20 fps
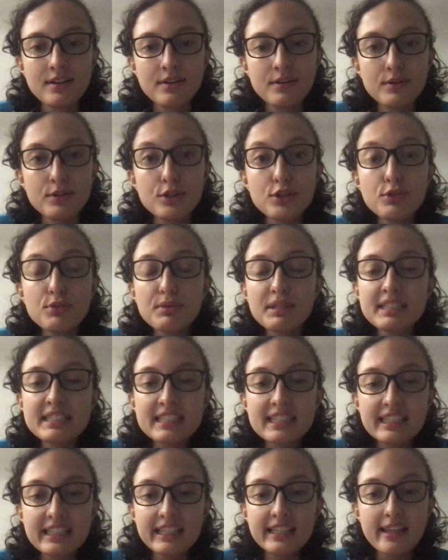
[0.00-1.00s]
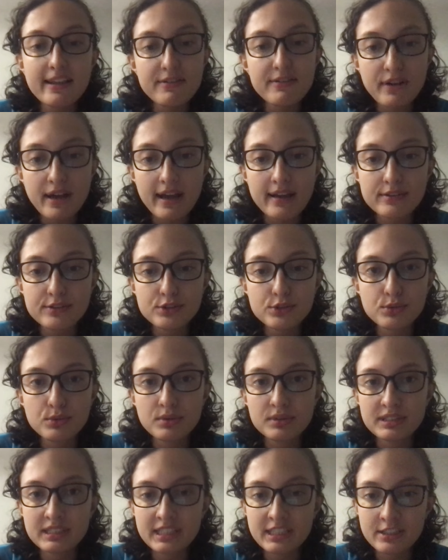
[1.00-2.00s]
Well, you recently left high
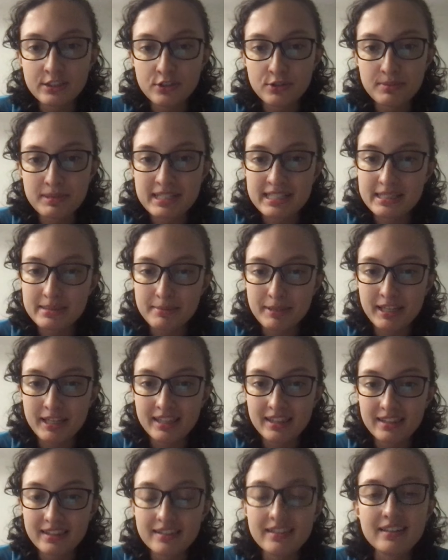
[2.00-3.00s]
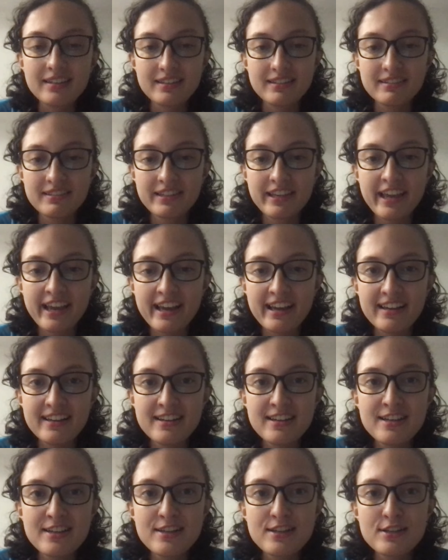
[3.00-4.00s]
school, didn't you, Miss Smith? Yeah?
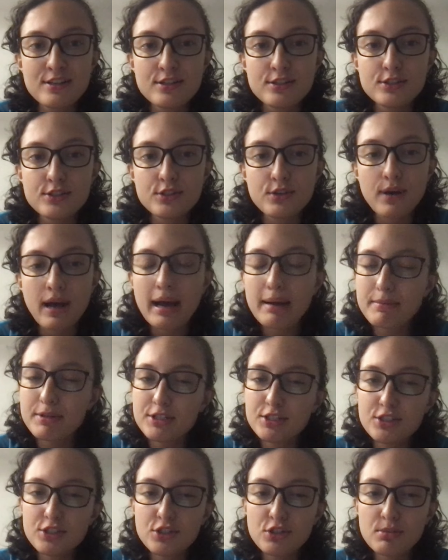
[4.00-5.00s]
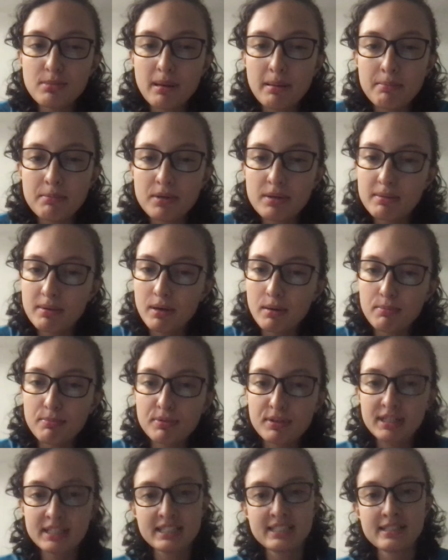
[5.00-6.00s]
So how much do you remember about
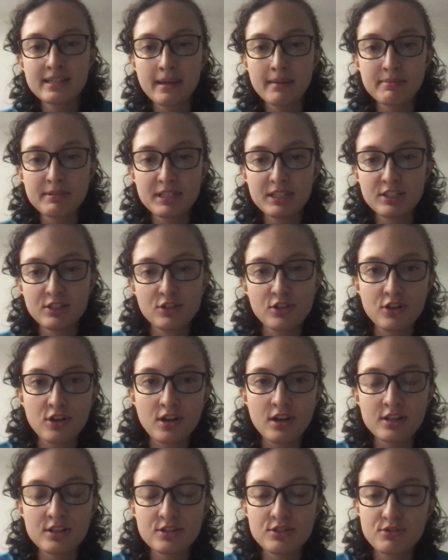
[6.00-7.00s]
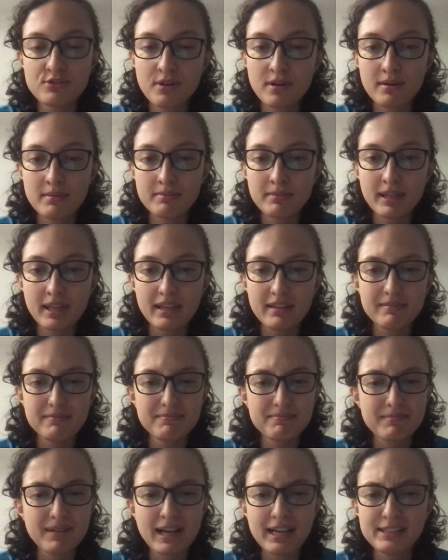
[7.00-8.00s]
presynaptic neurons from,
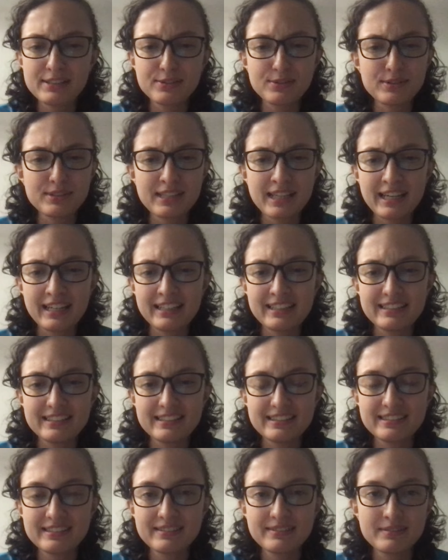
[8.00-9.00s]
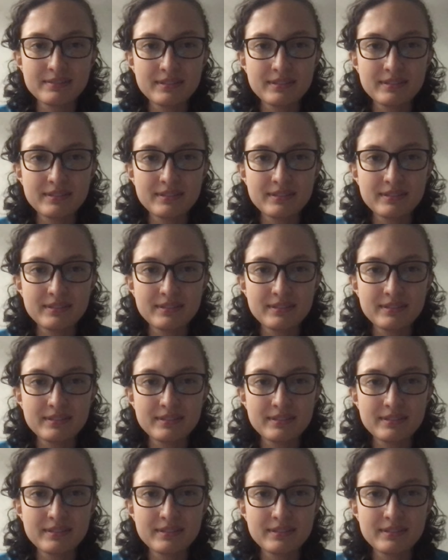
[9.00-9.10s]
high school science?